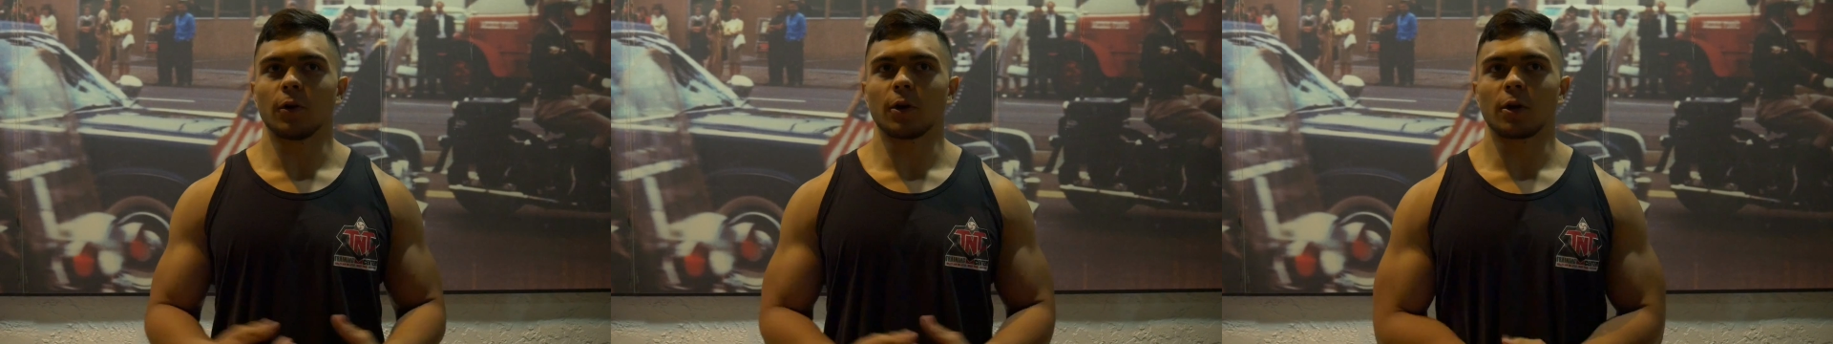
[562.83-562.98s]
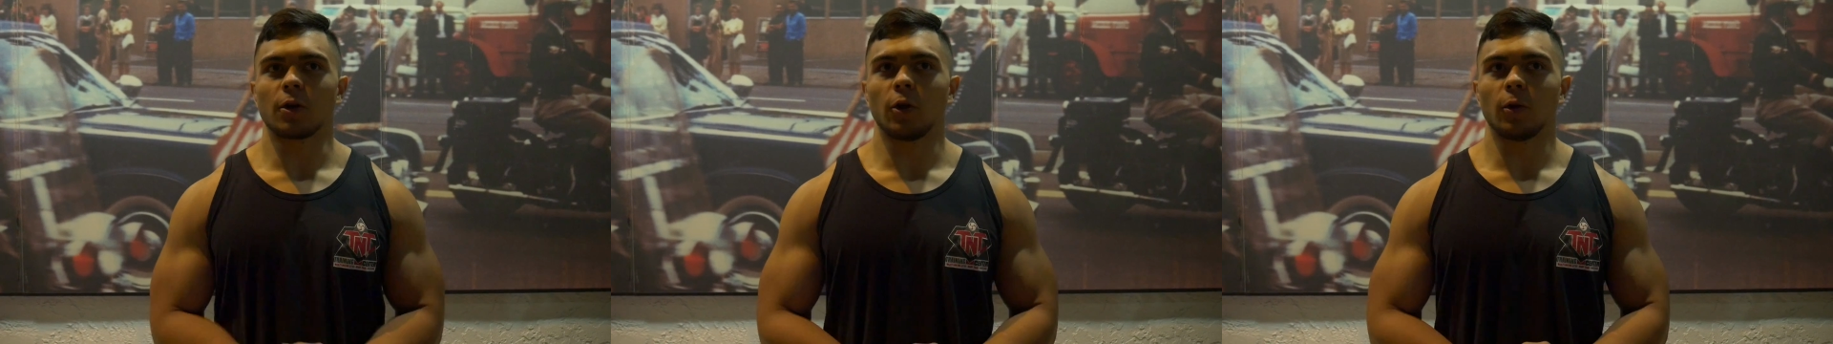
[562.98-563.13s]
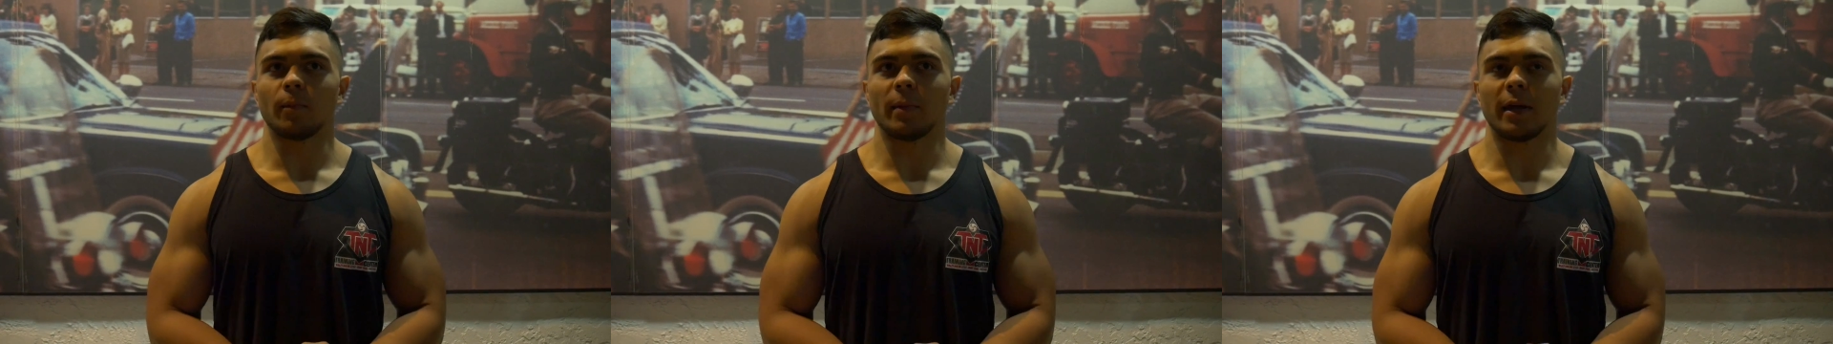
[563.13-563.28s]

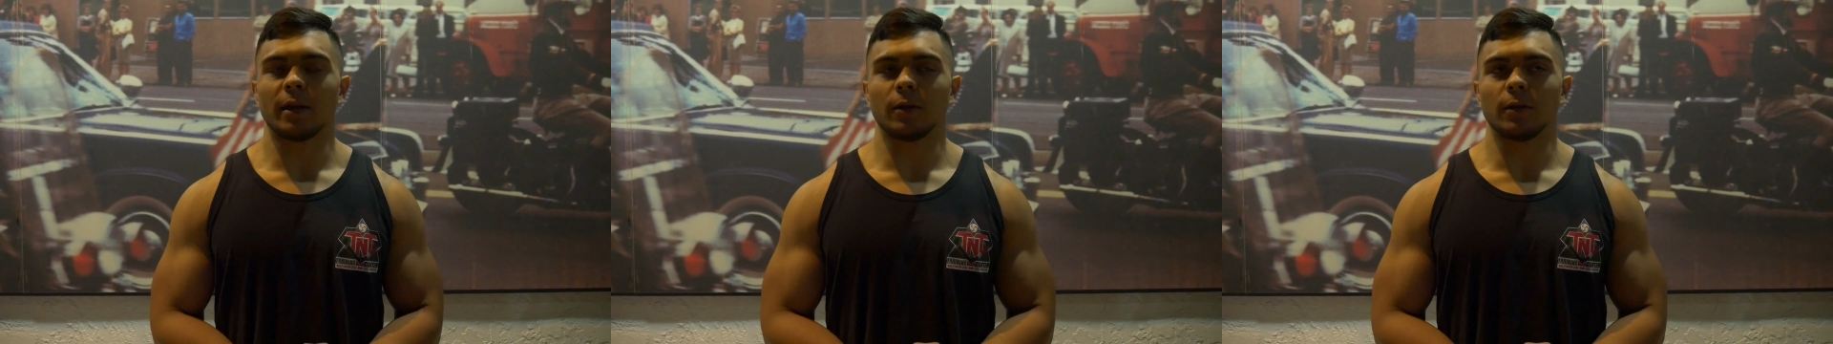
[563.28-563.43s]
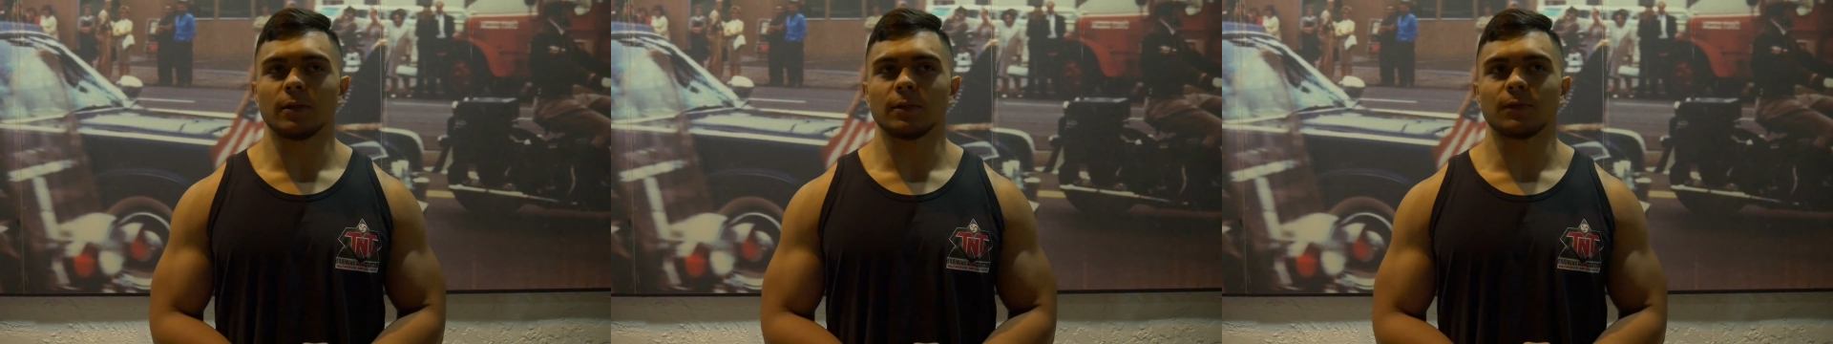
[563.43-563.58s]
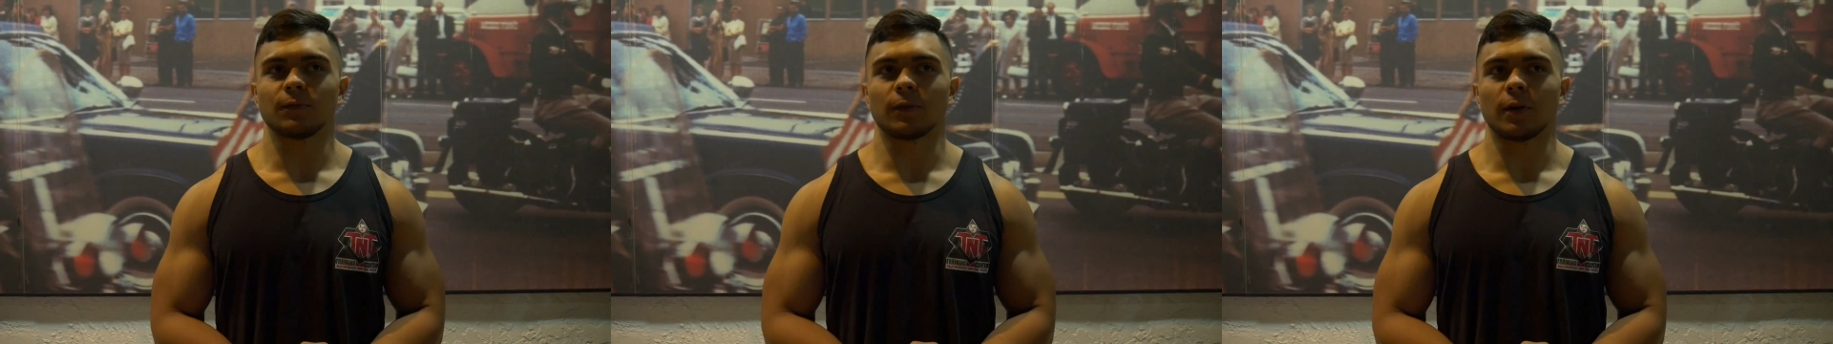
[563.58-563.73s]
gold
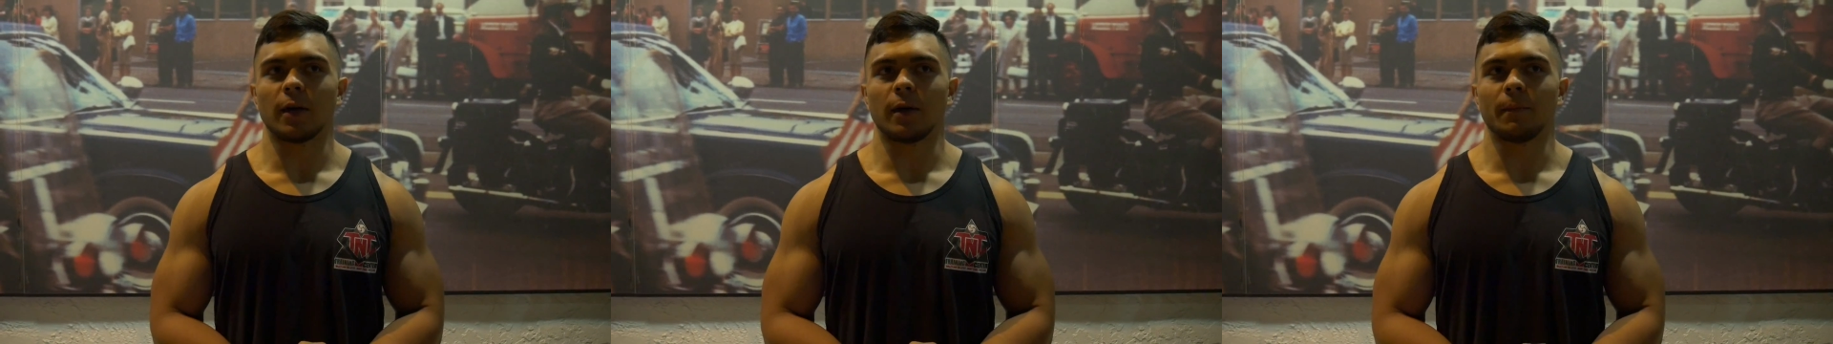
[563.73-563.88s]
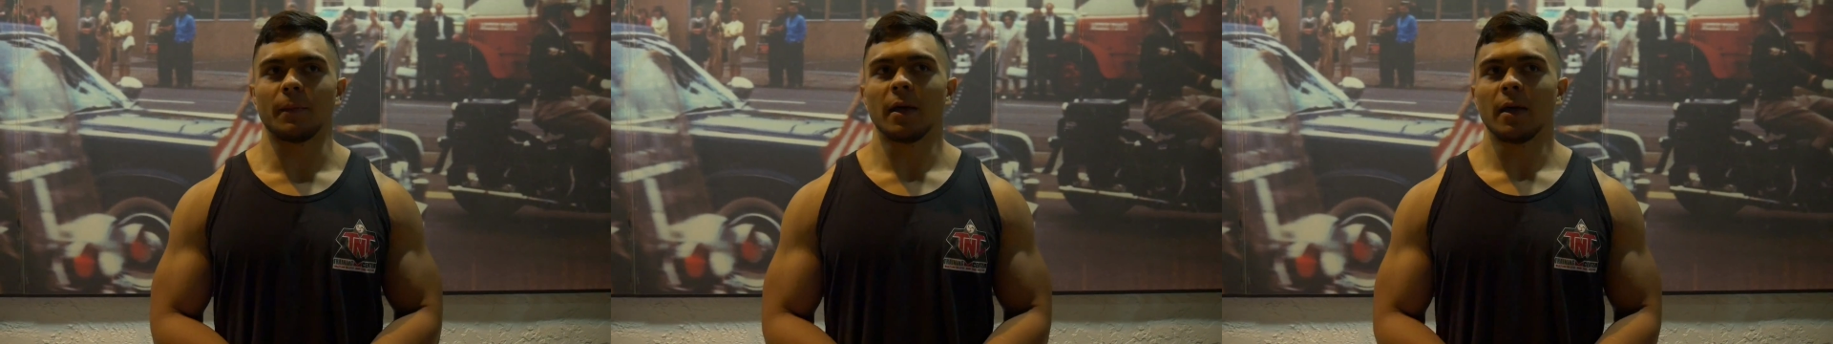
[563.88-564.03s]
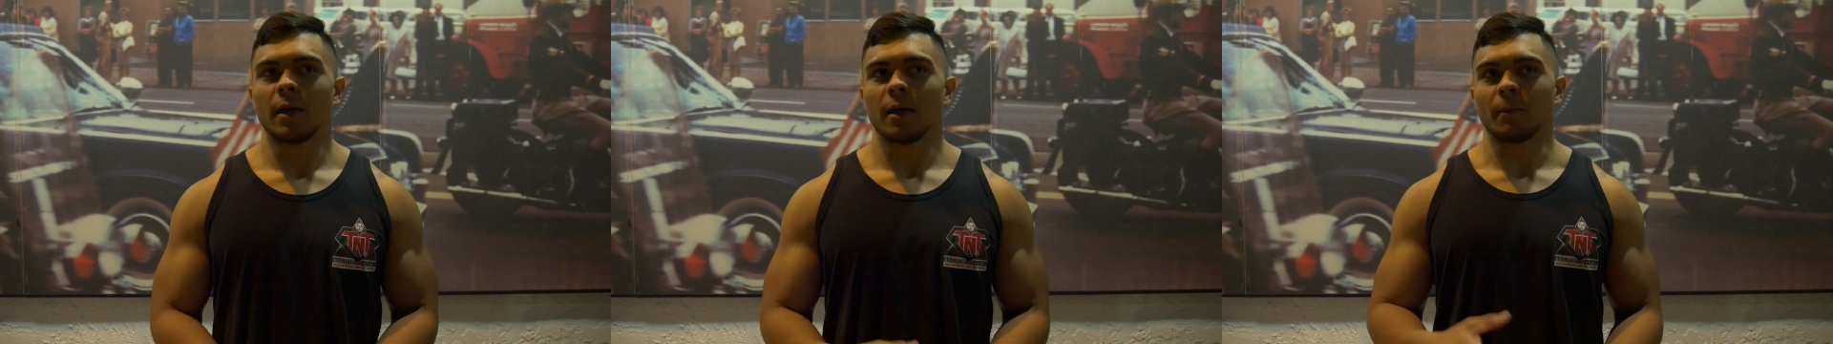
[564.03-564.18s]
medals
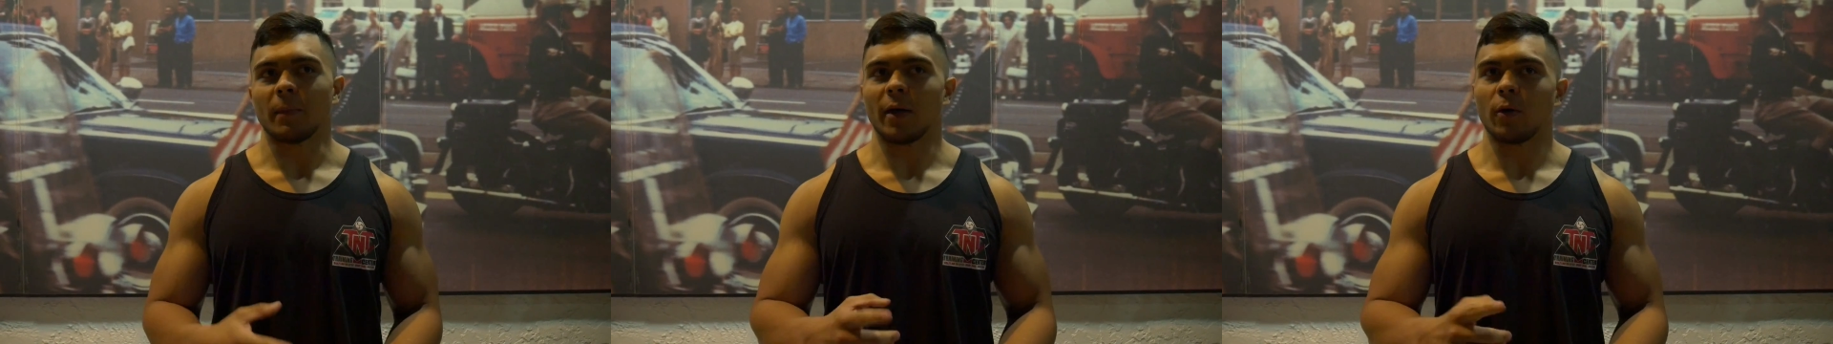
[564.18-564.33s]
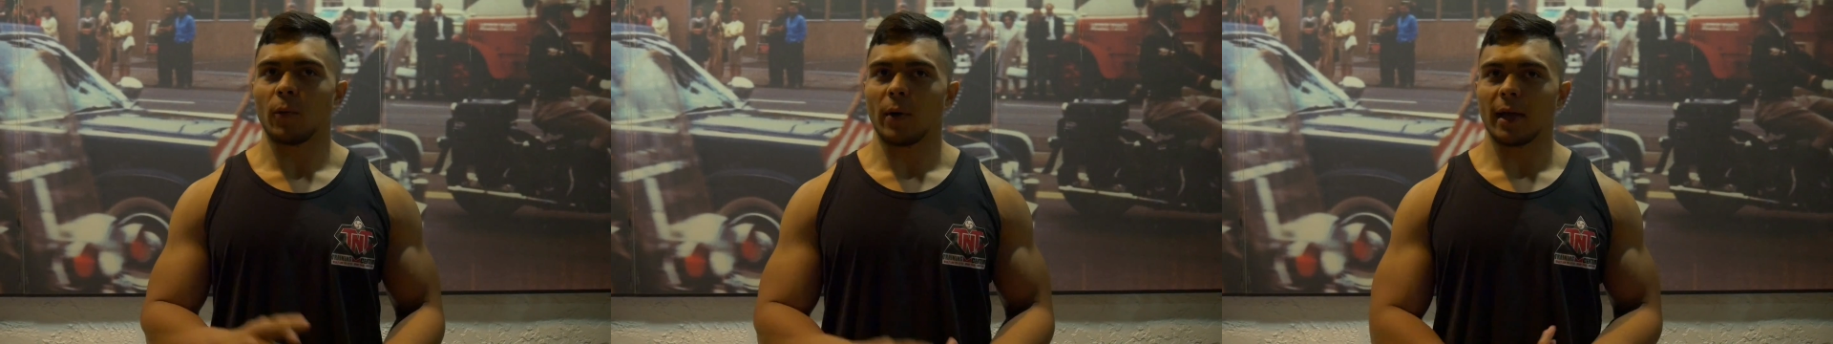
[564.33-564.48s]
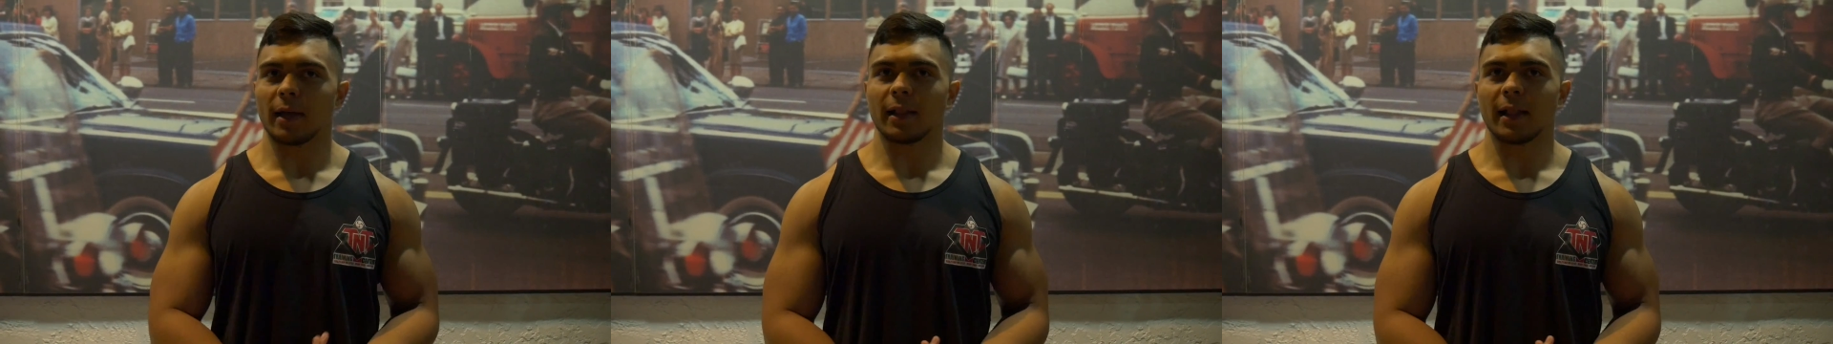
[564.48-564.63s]
from my
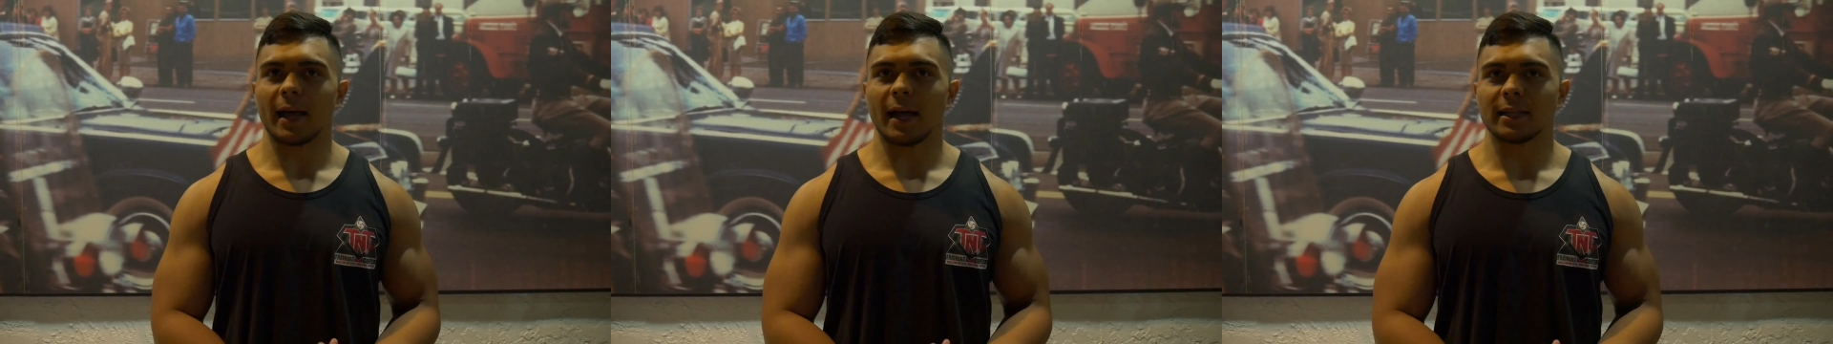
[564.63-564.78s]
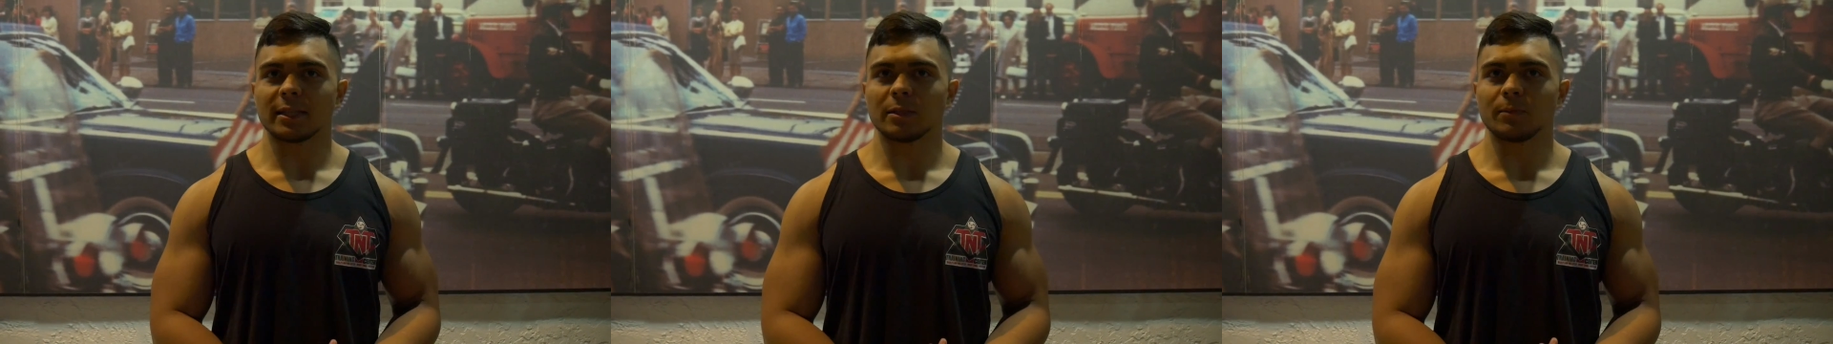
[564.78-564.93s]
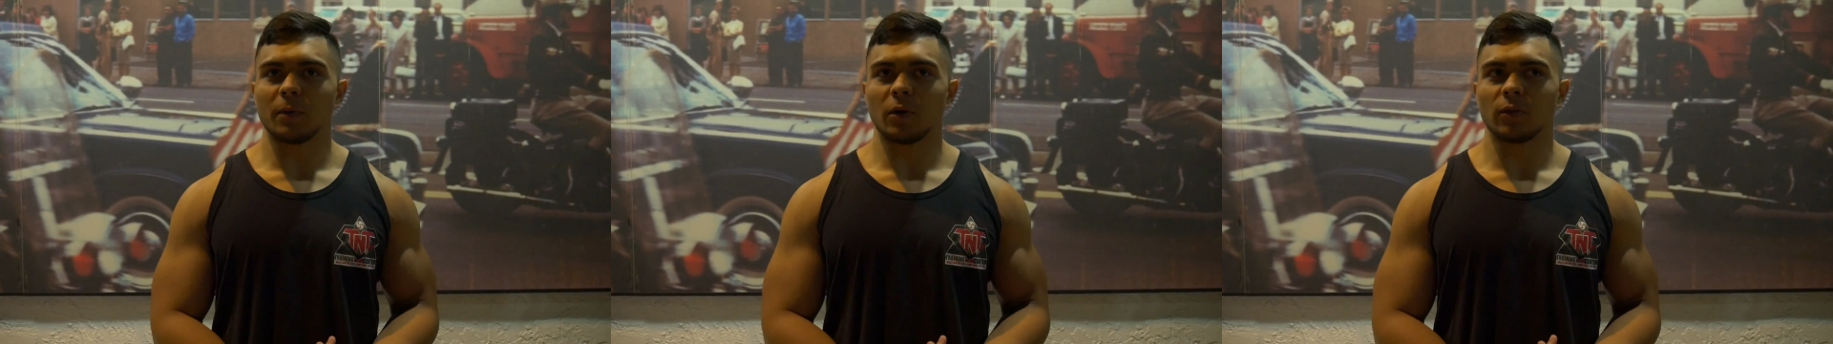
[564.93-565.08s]
weight class in